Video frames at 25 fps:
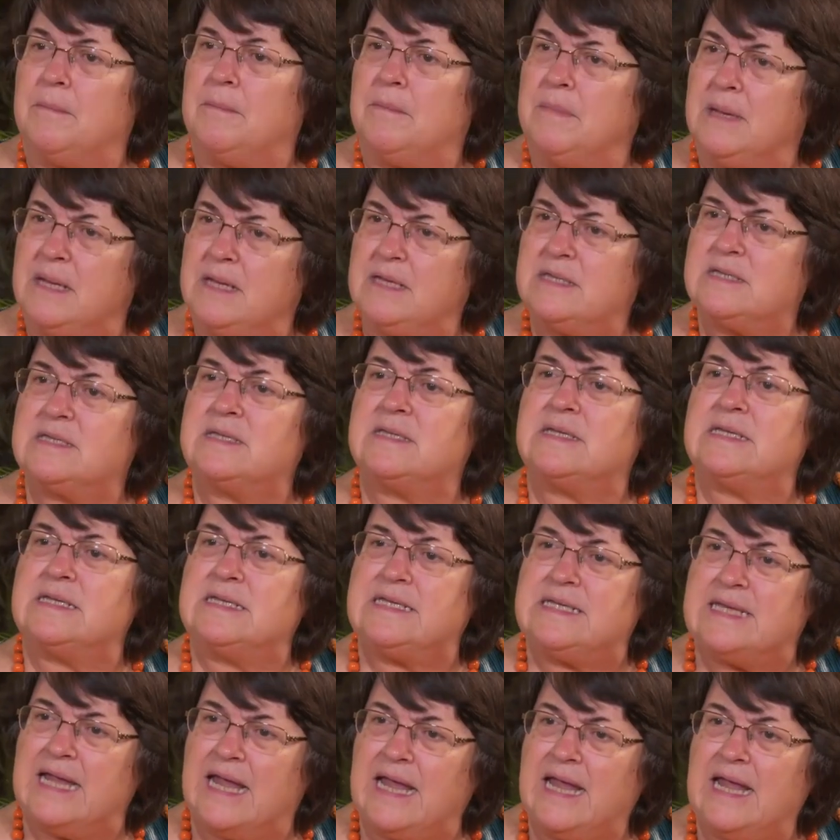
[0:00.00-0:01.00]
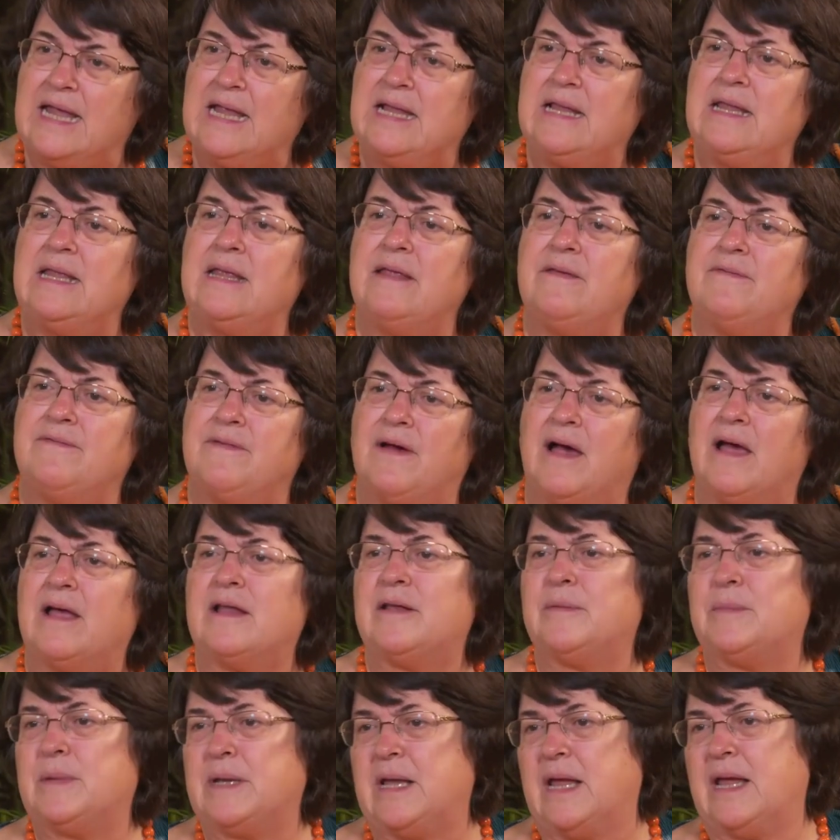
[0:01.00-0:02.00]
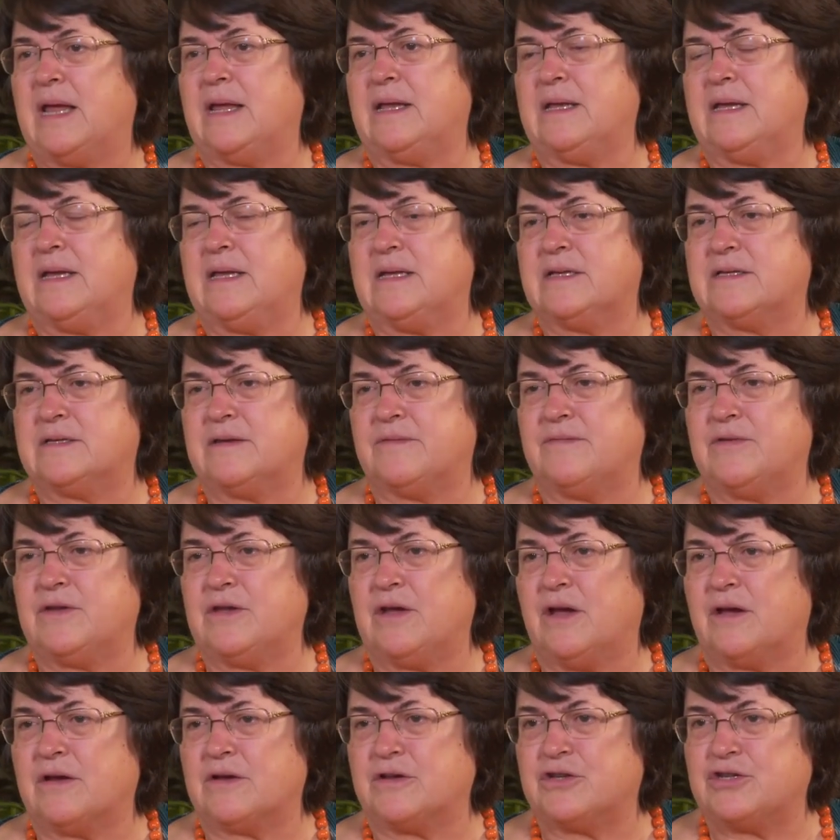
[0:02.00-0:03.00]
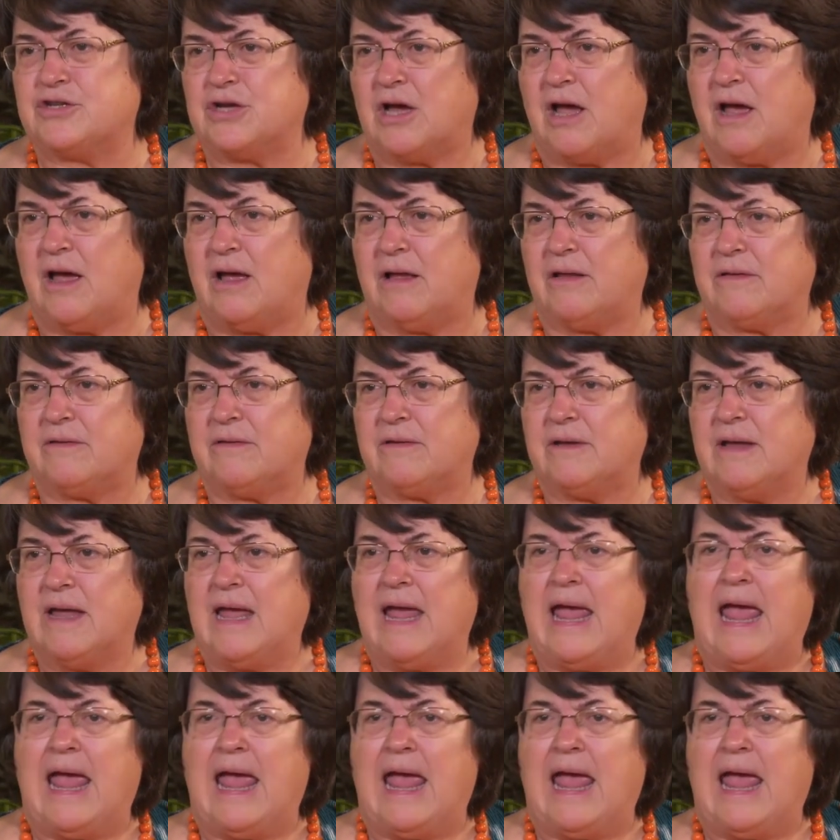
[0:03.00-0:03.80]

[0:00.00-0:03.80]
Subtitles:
meets the daily vitamin A needs of a young child.